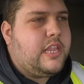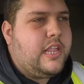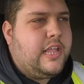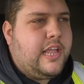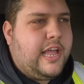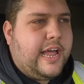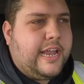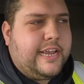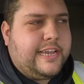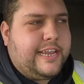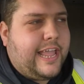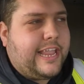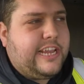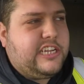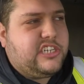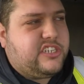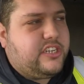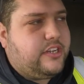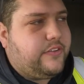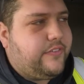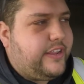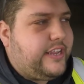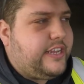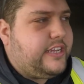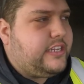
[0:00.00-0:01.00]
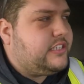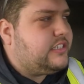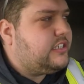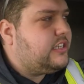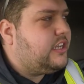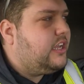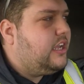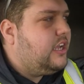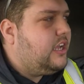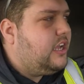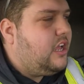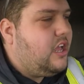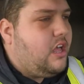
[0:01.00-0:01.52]
and HGVs
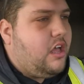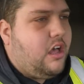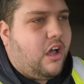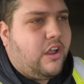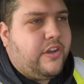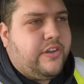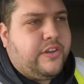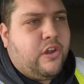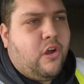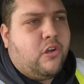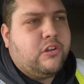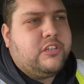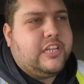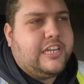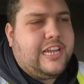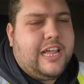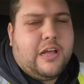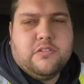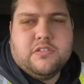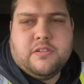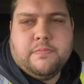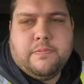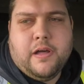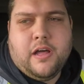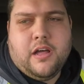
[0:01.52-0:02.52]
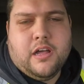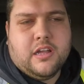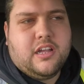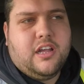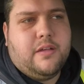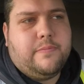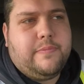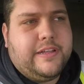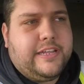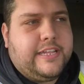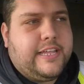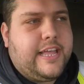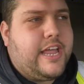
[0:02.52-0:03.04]
are not allowed to park
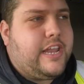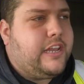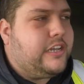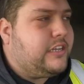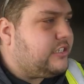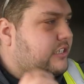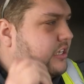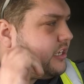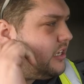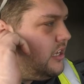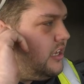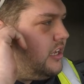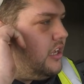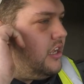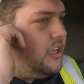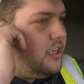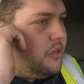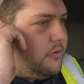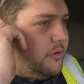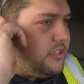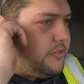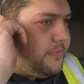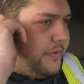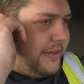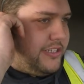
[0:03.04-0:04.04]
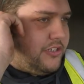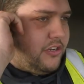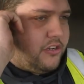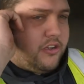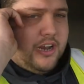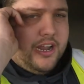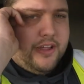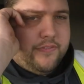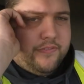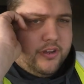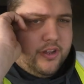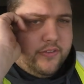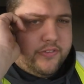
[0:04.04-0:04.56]
up in Kent, which means I've got
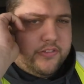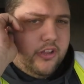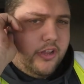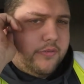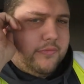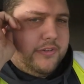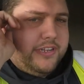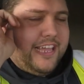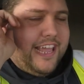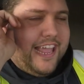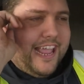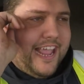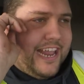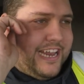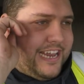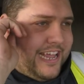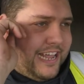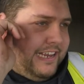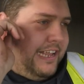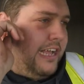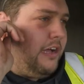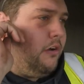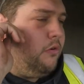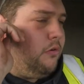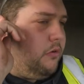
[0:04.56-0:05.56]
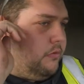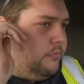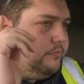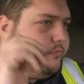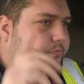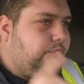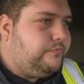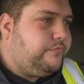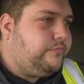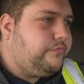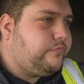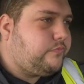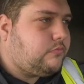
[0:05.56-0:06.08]
to have enough time to get in and out.
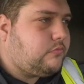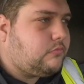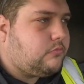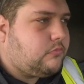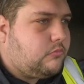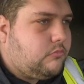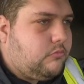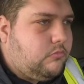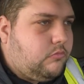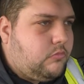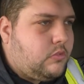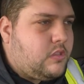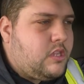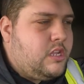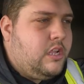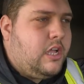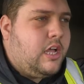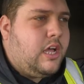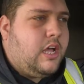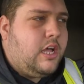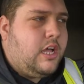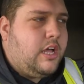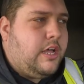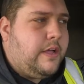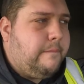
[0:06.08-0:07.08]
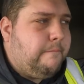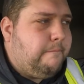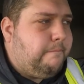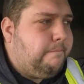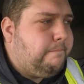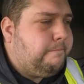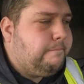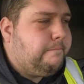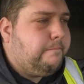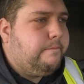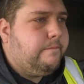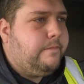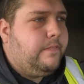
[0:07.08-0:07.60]
I
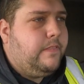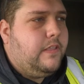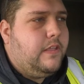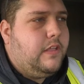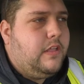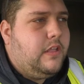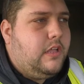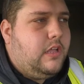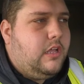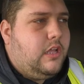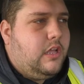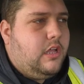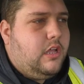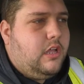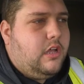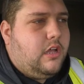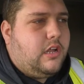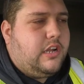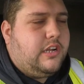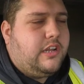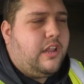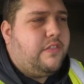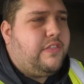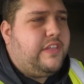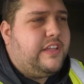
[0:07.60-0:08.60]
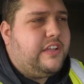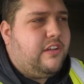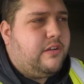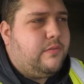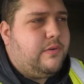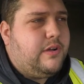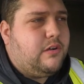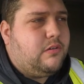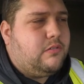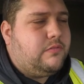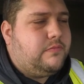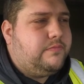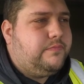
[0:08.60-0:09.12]
don't think I
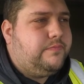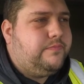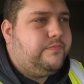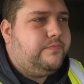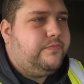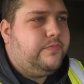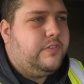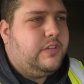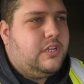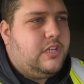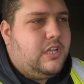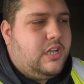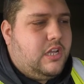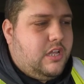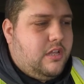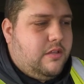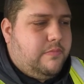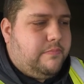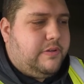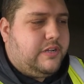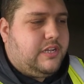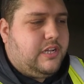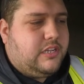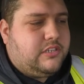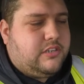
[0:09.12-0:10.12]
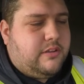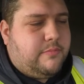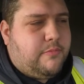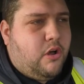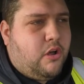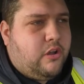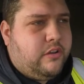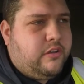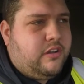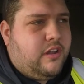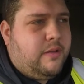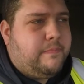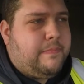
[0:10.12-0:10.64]
will, because I'm
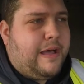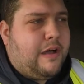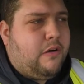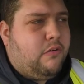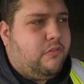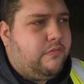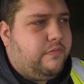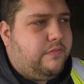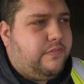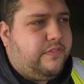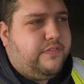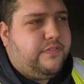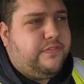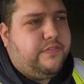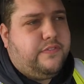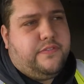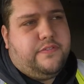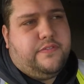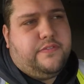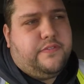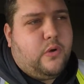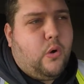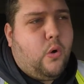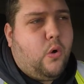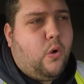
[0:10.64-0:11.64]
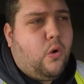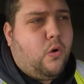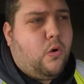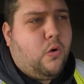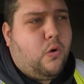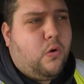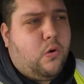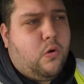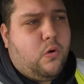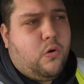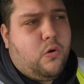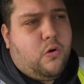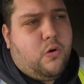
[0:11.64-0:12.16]
on about
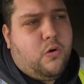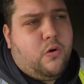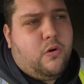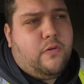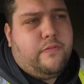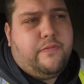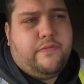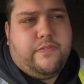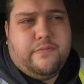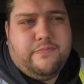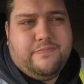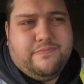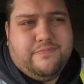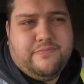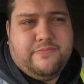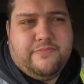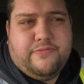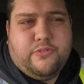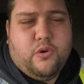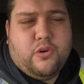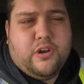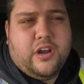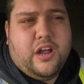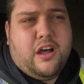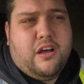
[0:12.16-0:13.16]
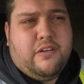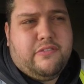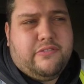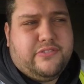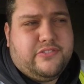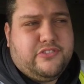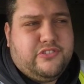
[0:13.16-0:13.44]
four and a half